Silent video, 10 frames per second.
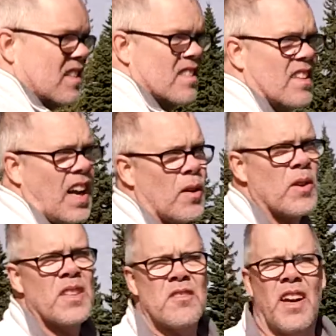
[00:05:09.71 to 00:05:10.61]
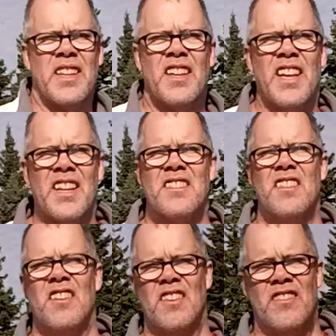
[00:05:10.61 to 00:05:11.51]
So now we're going to try the kick
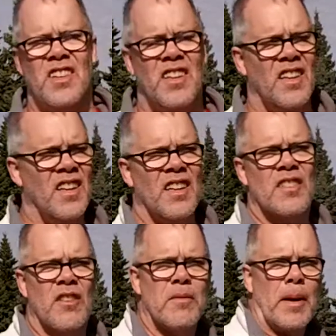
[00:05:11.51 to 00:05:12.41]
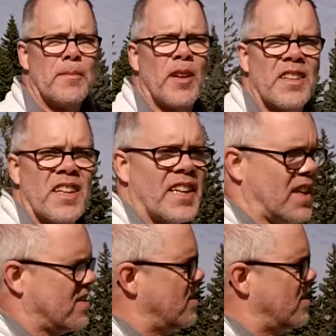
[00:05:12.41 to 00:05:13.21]
serve. So remember, on the kick